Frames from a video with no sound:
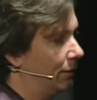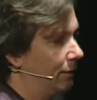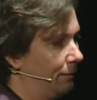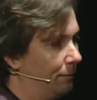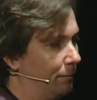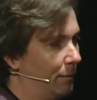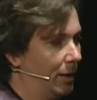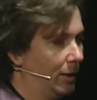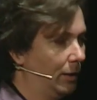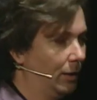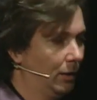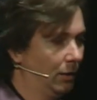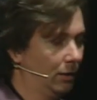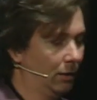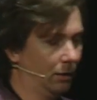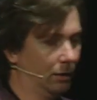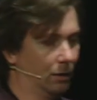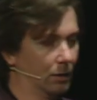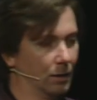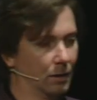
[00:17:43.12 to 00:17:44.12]

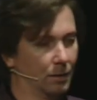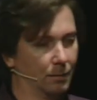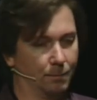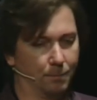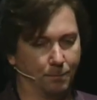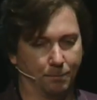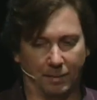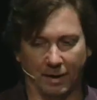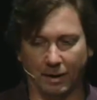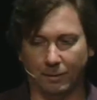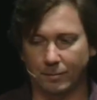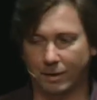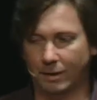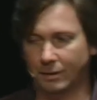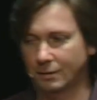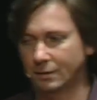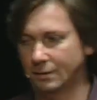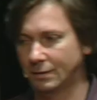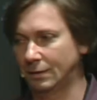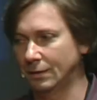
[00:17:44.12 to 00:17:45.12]
many uh,
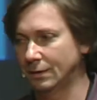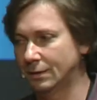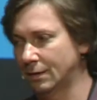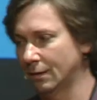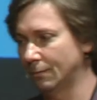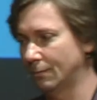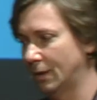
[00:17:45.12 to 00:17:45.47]
payment system